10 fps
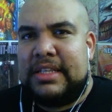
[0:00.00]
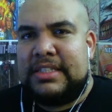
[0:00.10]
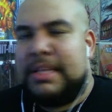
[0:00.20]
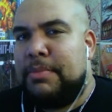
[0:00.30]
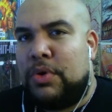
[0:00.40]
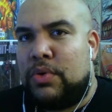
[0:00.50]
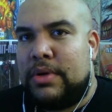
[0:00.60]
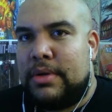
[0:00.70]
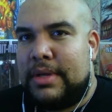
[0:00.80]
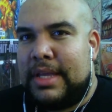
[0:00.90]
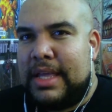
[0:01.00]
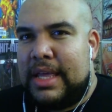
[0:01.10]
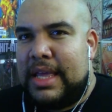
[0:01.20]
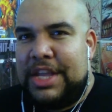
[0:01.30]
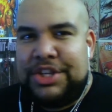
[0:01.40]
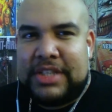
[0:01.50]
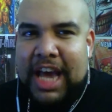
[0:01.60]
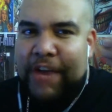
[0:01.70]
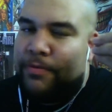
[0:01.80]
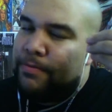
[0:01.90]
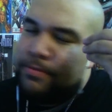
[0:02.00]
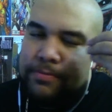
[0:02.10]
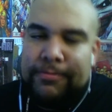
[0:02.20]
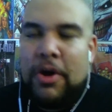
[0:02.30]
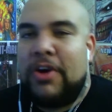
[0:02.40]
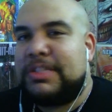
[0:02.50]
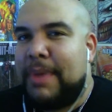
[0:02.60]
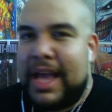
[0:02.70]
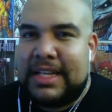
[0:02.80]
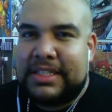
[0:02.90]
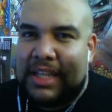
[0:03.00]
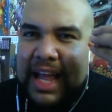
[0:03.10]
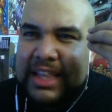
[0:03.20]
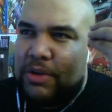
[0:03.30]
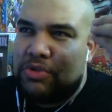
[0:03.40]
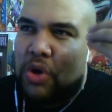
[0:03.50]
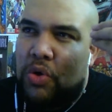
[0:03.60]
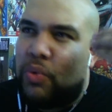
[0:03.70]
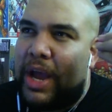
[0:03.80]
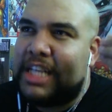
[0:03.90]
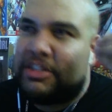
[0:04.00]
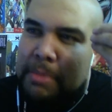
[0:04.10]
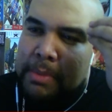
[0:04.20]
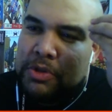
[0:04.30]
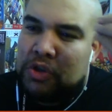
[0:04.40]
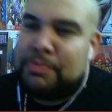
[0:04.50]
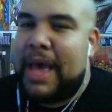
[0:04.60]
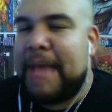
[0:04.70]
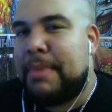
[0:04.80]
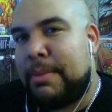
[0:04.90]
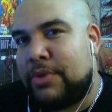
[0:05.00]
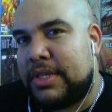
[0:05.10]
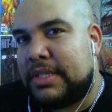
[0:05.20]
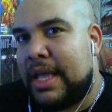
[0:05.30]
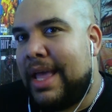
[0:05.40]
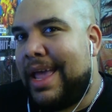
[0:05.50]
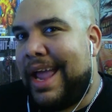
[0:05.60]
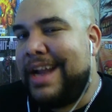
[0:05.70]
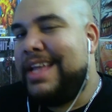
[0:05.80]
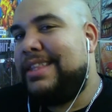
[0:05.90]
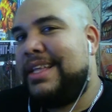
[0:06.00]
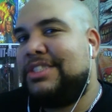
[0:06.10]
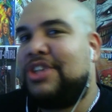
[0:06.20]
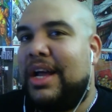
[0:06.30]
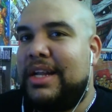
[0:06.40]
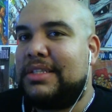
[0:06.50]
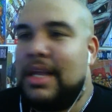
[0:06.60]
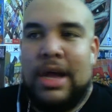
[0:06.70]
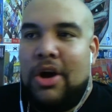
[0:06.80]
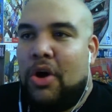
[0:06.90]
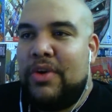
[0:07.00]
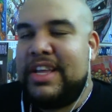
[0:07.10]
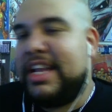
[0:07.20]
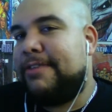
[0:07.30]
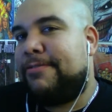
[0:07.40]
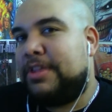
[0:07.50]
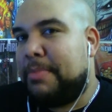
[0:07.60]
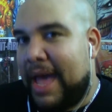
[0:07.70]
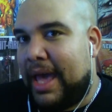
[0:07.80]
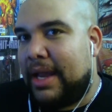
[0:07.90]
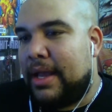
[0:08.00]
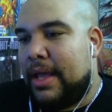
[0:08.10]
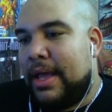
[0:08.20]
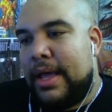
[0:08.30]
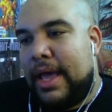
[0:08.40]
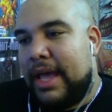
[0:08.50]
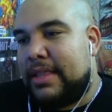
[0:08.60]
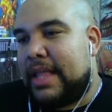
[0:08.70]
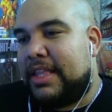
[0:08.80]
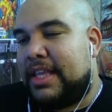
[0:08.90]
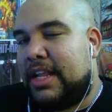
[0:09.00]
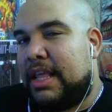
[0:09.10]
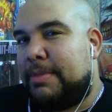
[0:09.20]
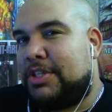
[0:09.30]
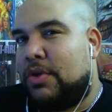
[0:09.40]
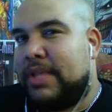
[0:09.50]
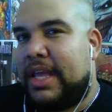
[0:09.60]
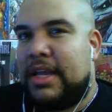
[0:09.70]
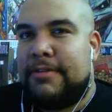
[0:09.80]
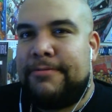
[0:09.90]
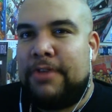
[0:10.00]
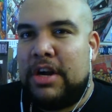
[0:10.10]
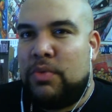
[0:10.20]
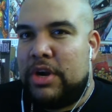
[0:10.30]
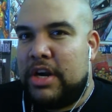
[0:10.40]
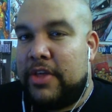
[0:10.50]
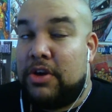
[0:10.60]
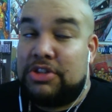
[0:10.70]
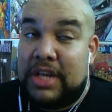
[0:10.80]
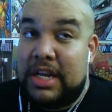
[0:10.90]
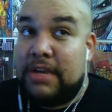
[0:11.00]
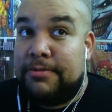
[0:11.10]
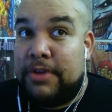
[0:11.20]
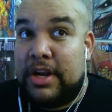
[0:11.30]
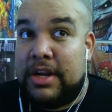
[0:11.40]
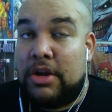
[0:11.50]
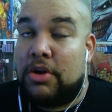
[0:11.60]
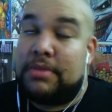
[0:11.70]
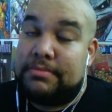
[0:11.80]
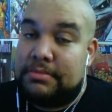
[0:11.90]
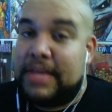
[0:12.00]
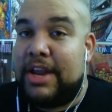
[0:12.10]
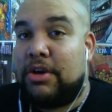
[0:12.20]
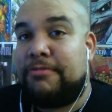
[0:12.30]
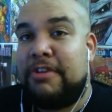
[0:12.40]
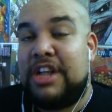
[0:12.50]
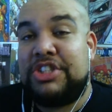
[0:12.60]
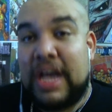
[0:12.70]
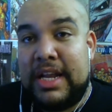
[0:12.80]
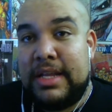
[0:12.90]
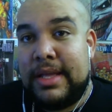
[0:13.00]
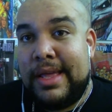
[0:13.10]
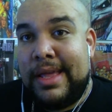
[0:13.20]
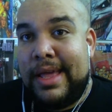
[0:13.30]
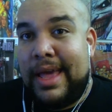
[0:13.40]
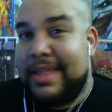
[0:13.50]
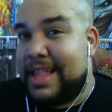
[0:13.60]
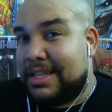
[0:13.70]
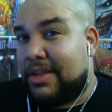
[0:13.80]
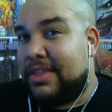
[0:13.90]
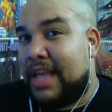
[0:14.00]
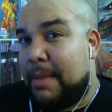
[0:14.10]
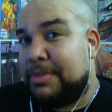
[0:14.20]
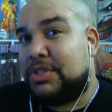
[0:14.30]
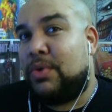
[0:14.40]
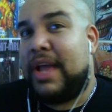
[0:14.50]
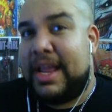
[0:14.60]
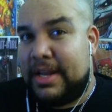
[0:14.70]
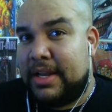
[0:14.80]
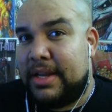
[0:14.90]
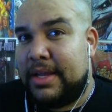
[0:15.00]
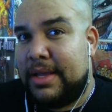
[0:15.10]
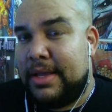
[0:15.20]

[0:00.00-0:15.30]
symbol, he just kind of falls back into like those old ways and remembers those bad memories. And he thinks Johnny's only in it for the bad. And at the end of the episode, they confronted one another, Daniel confronted Johnny. And that's how the episode ended.